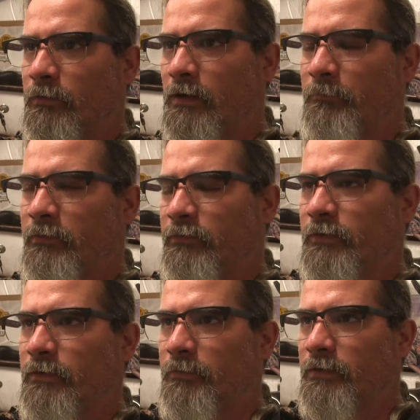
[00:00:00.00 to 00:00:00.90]

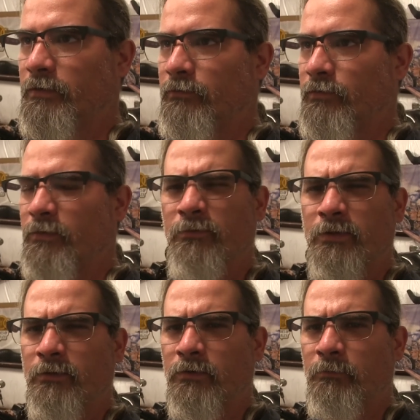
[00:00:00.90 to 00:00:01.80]
obviously, because I don't
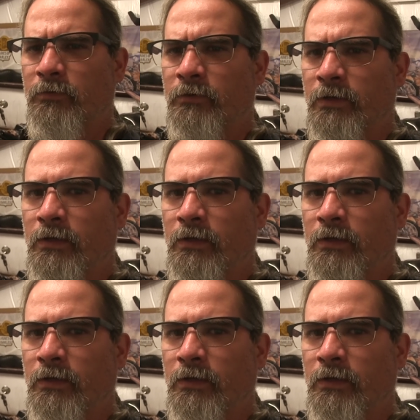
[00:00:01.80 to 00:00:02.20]
really know what I'm doing.